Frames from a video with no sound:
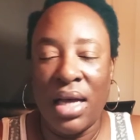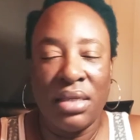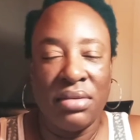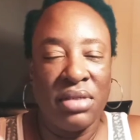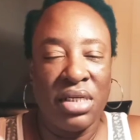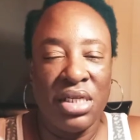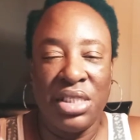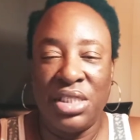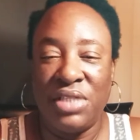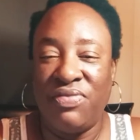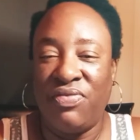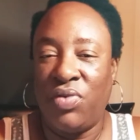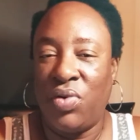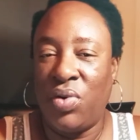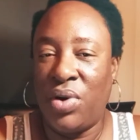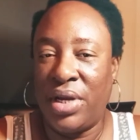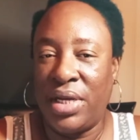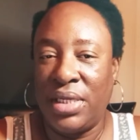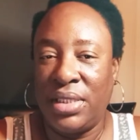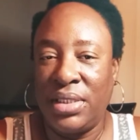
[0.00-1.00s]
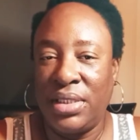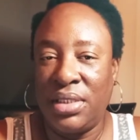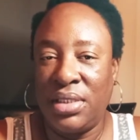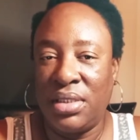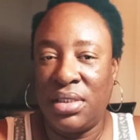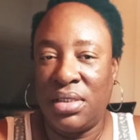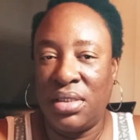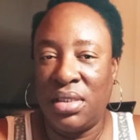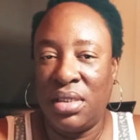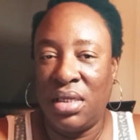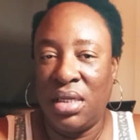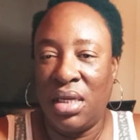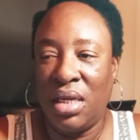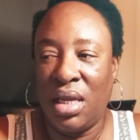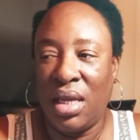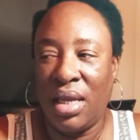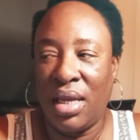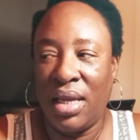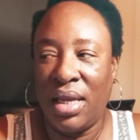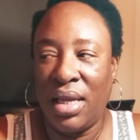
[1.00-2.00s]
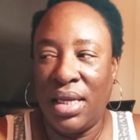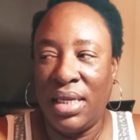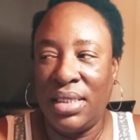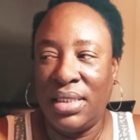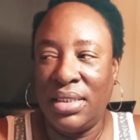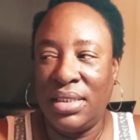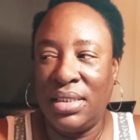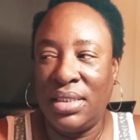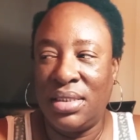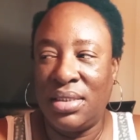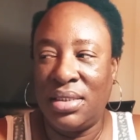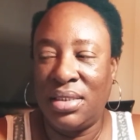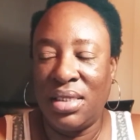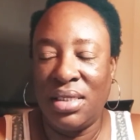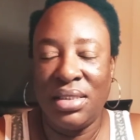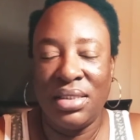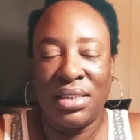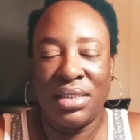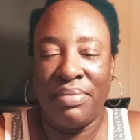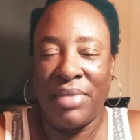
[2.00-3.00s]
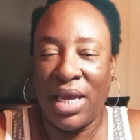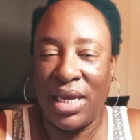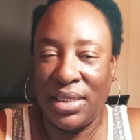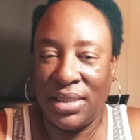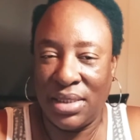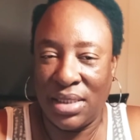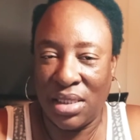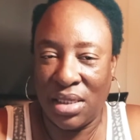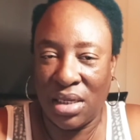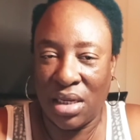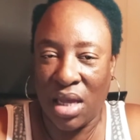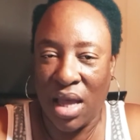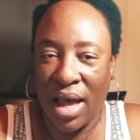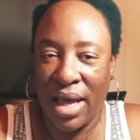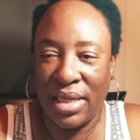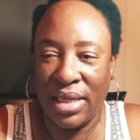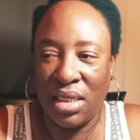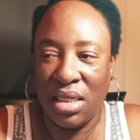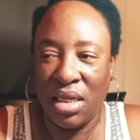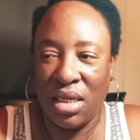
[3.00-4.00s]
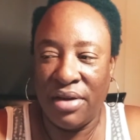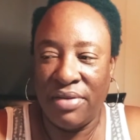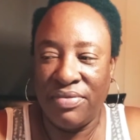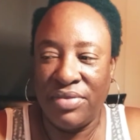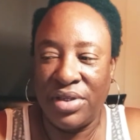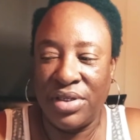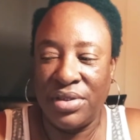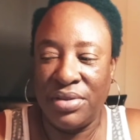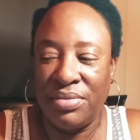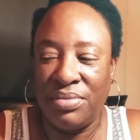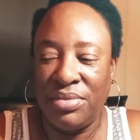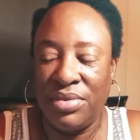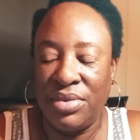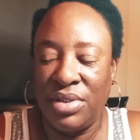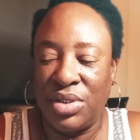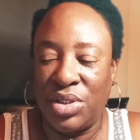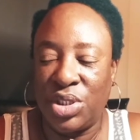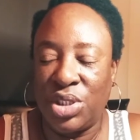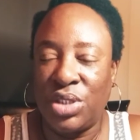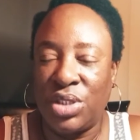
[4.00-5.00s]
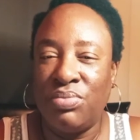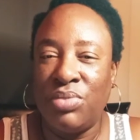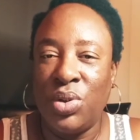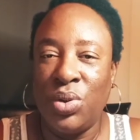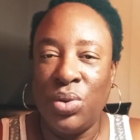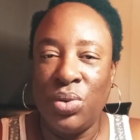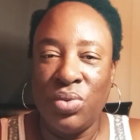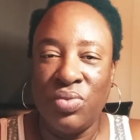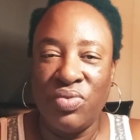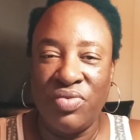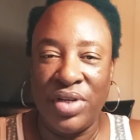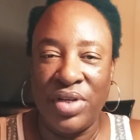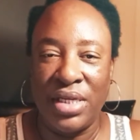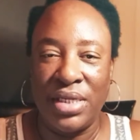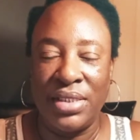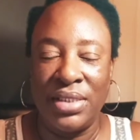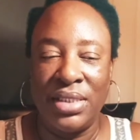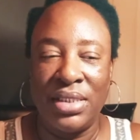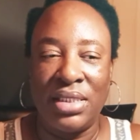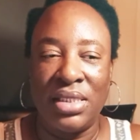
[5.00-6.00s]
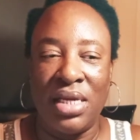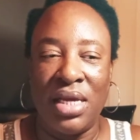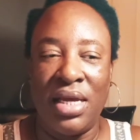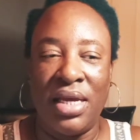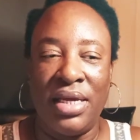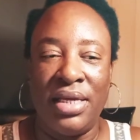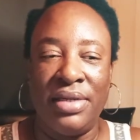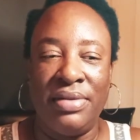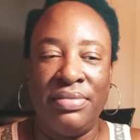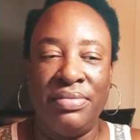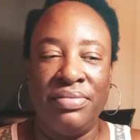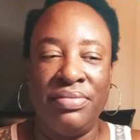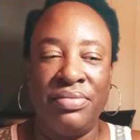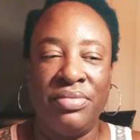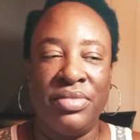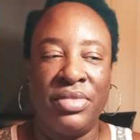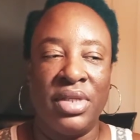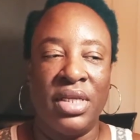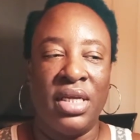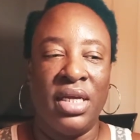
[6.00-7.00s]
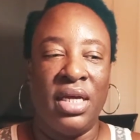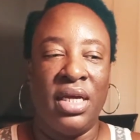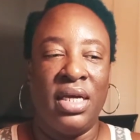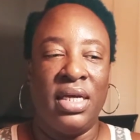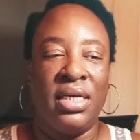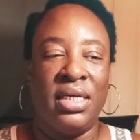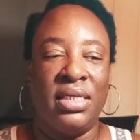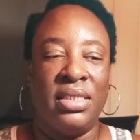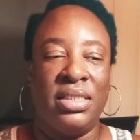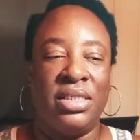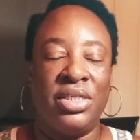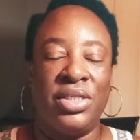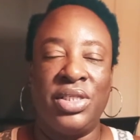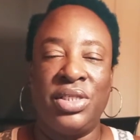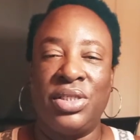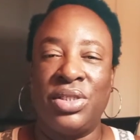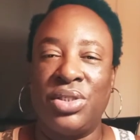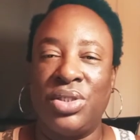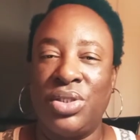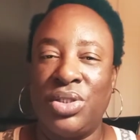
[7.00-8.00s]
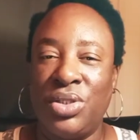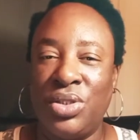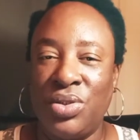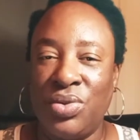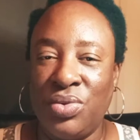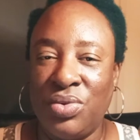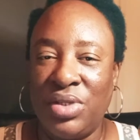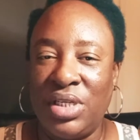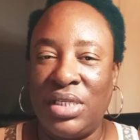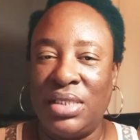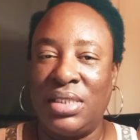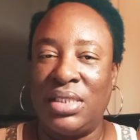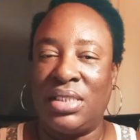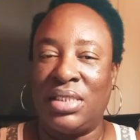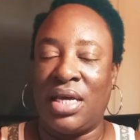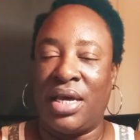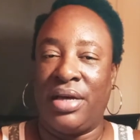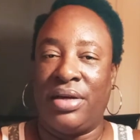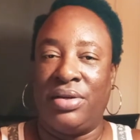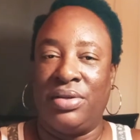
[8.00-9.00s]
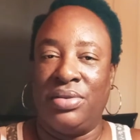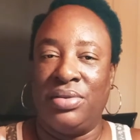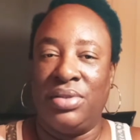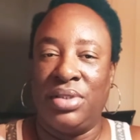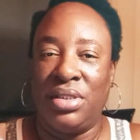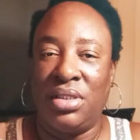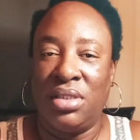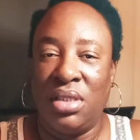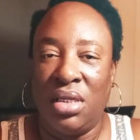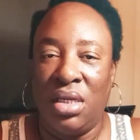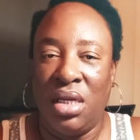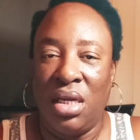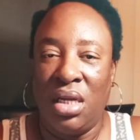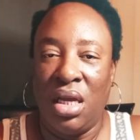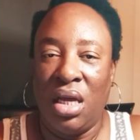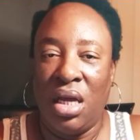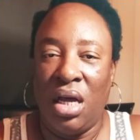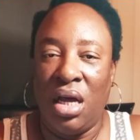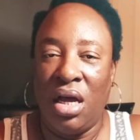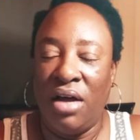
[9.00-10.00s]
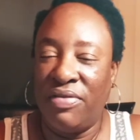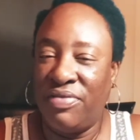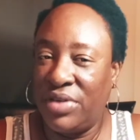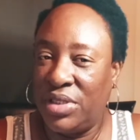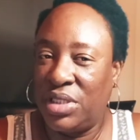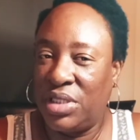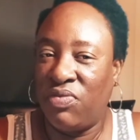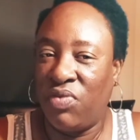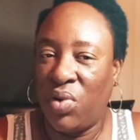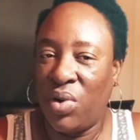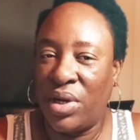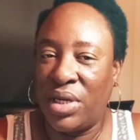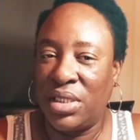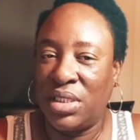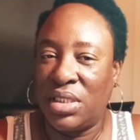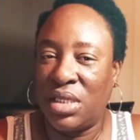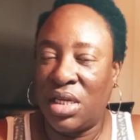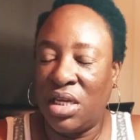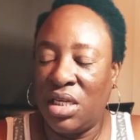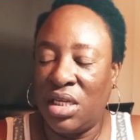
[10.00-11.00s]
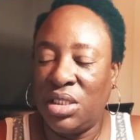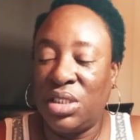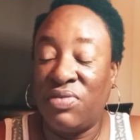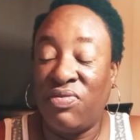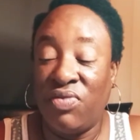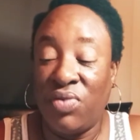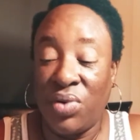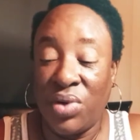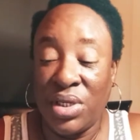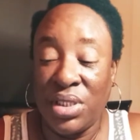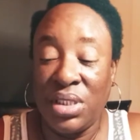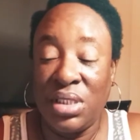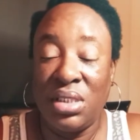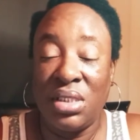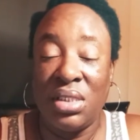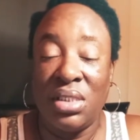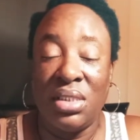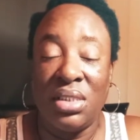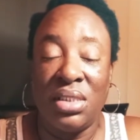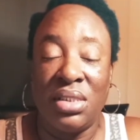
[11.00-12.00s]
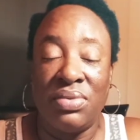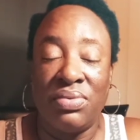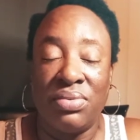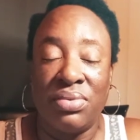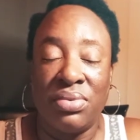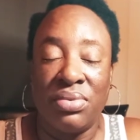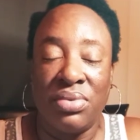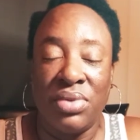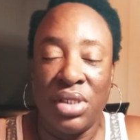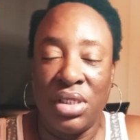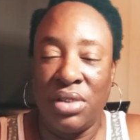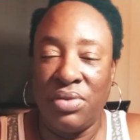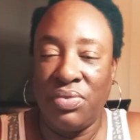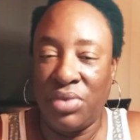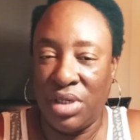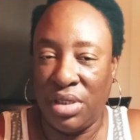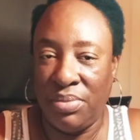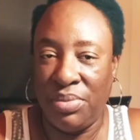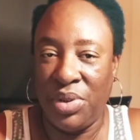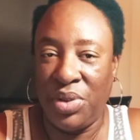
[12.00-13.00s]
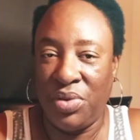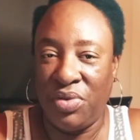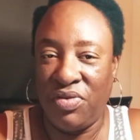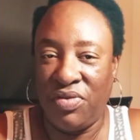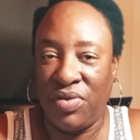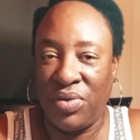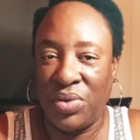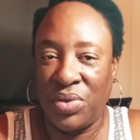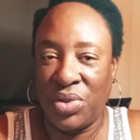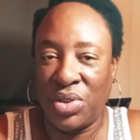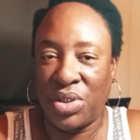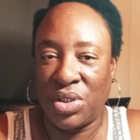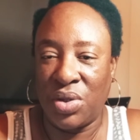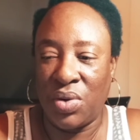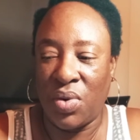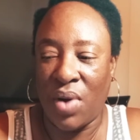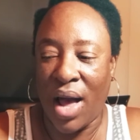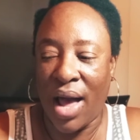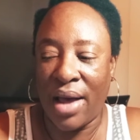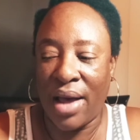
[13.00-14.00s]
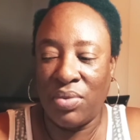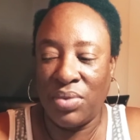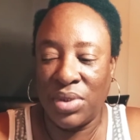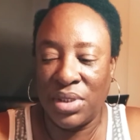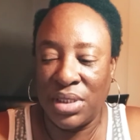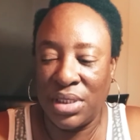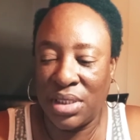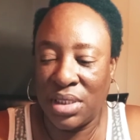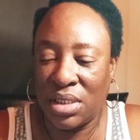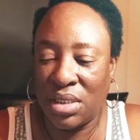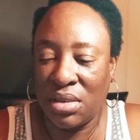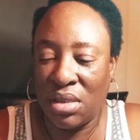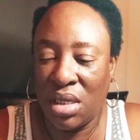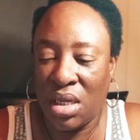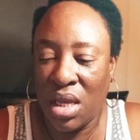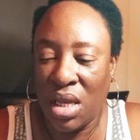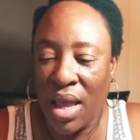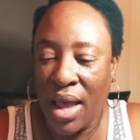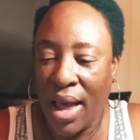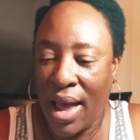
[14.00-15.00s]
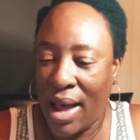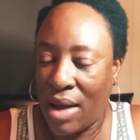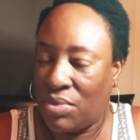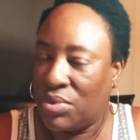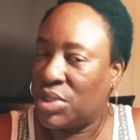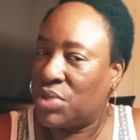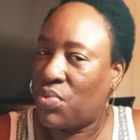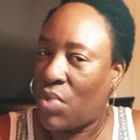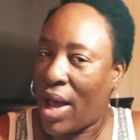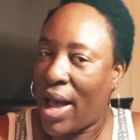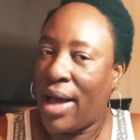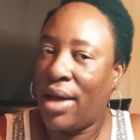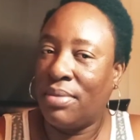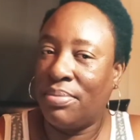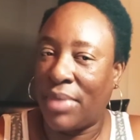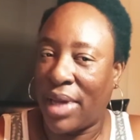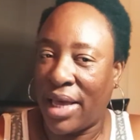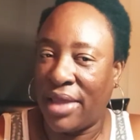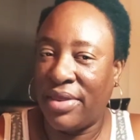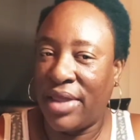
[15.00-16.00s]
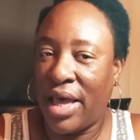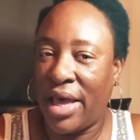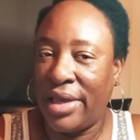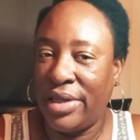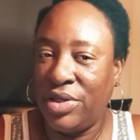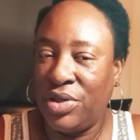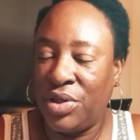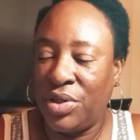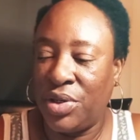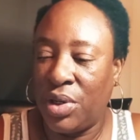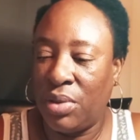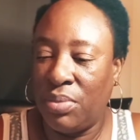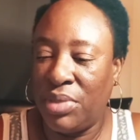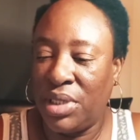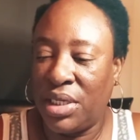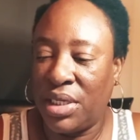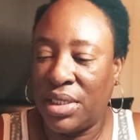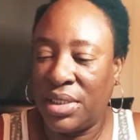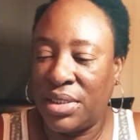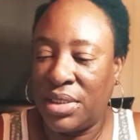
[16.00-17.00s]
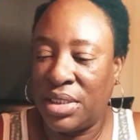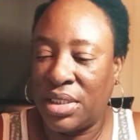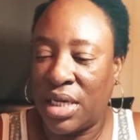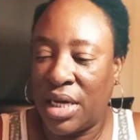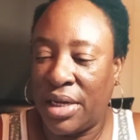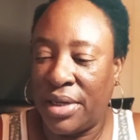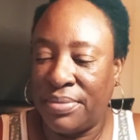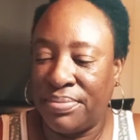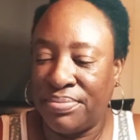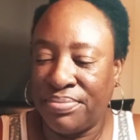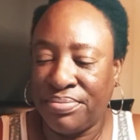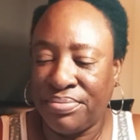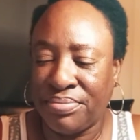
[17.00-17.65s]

His voice is amazing. I love the smoothness and just the soothing sounds of his voice. And his voice is really, really beautiful. So I was wowed by that, because I